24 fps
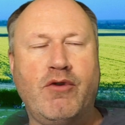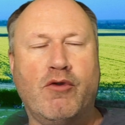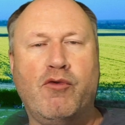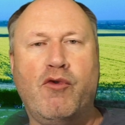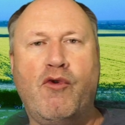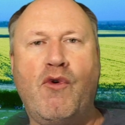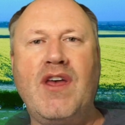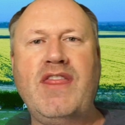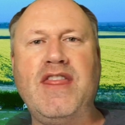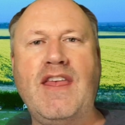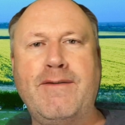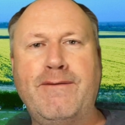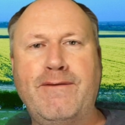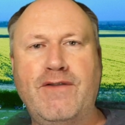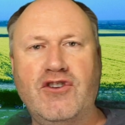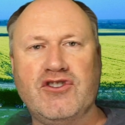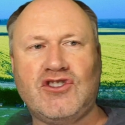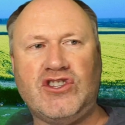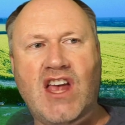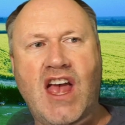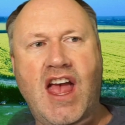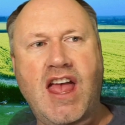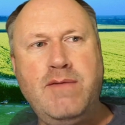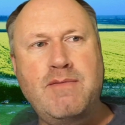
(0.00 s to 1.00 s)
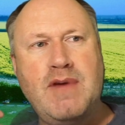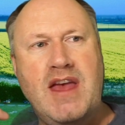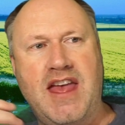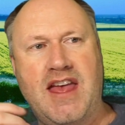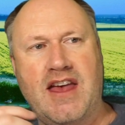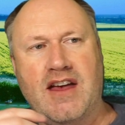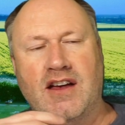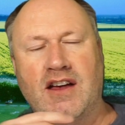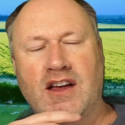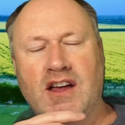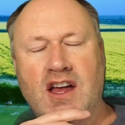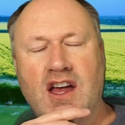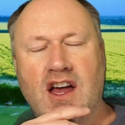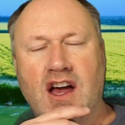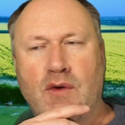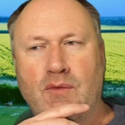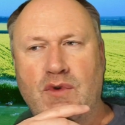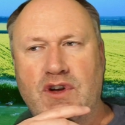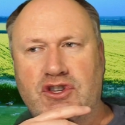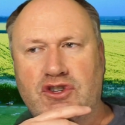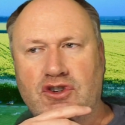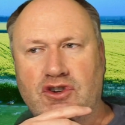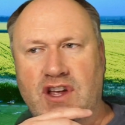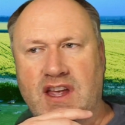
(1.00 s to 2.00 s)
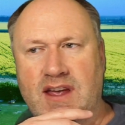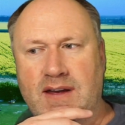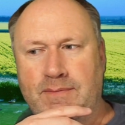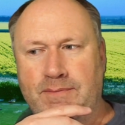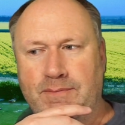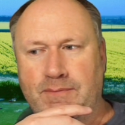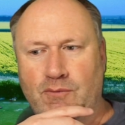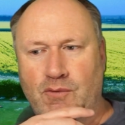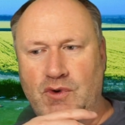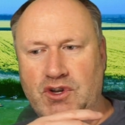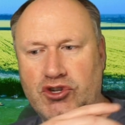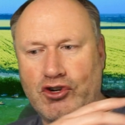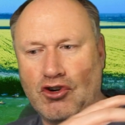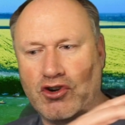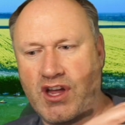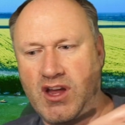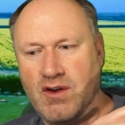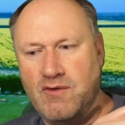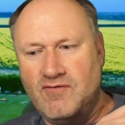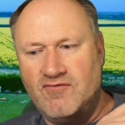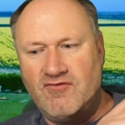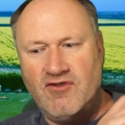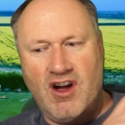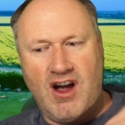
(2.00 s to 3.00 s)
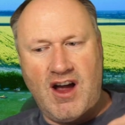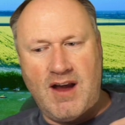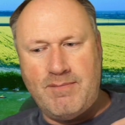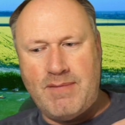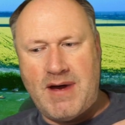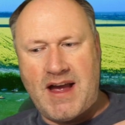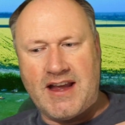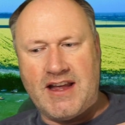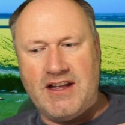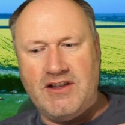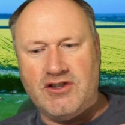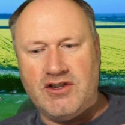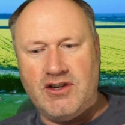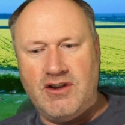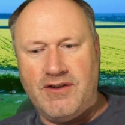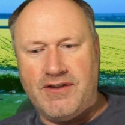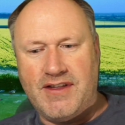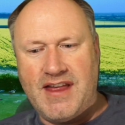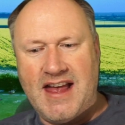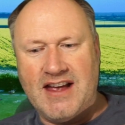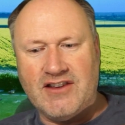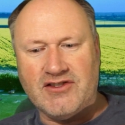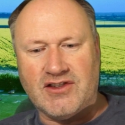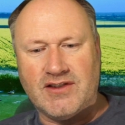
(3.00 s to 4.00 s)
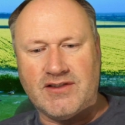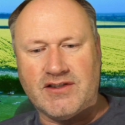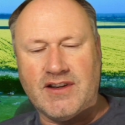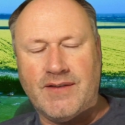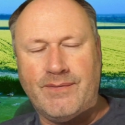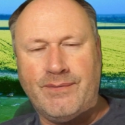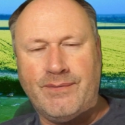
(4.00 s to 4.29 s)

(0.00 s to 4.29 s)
But when they first came here, and we're talking right back in 2000,